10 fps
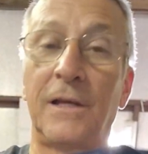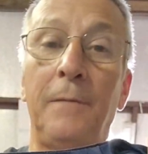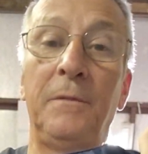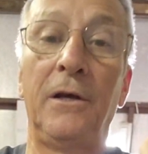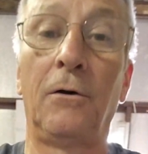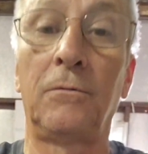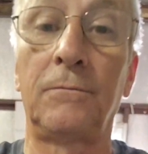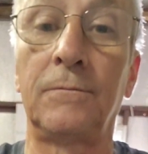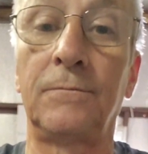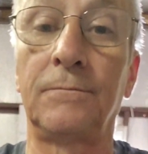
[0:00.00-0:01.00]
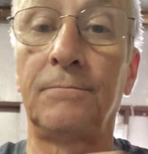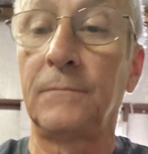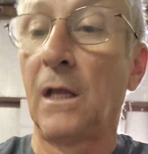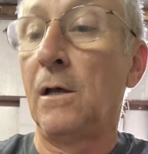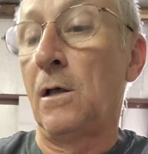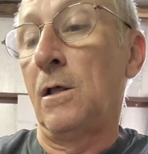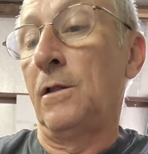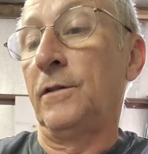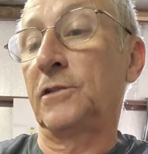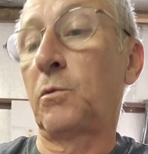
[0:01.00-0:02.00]
same deal.
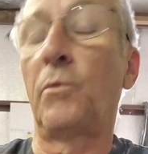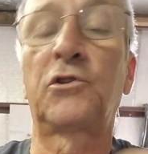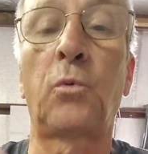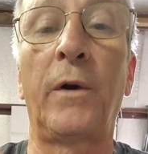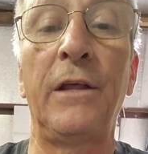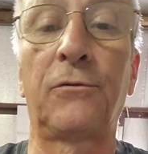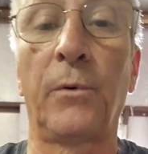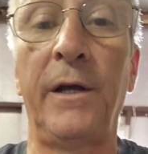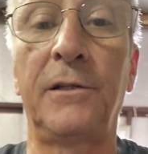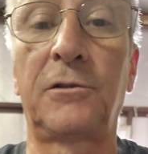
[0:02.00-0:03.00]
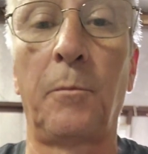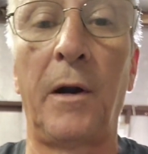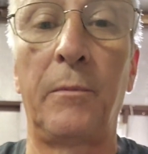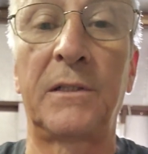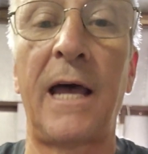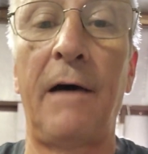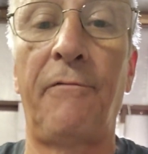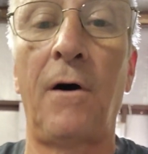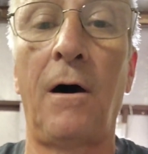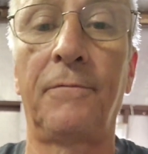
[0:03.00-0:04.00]
This one was $23, but it was
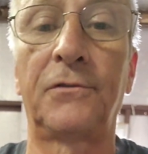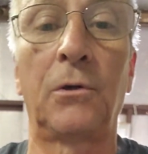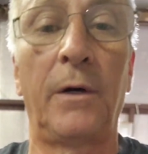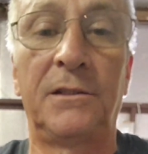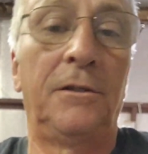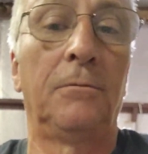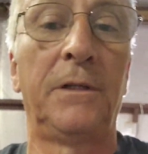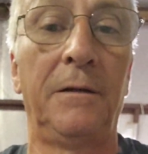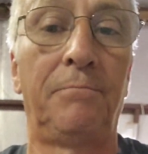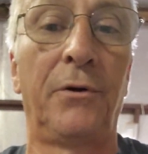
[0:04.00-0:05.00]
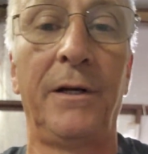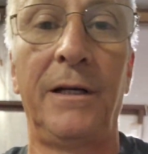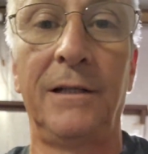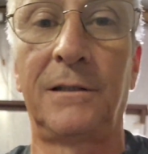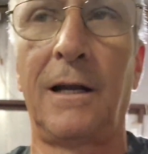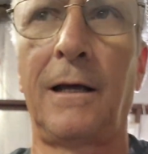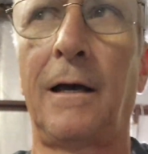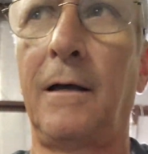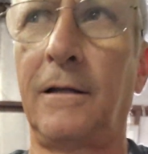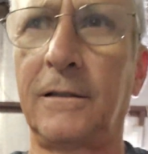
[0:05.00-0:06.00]
half off, so I still did pretty decent.
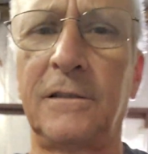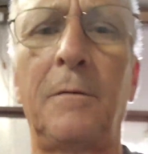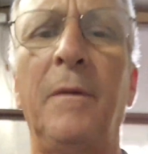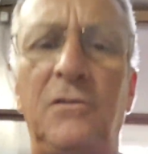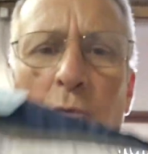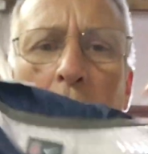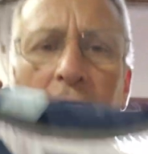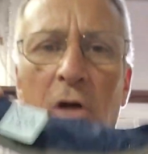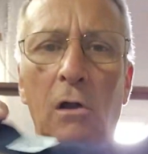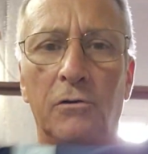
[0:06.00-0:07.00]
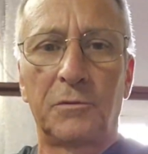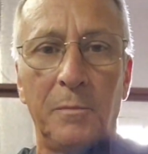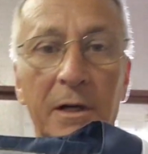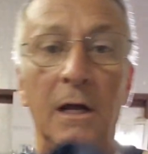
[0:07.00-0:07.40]
I guess it'd be $12,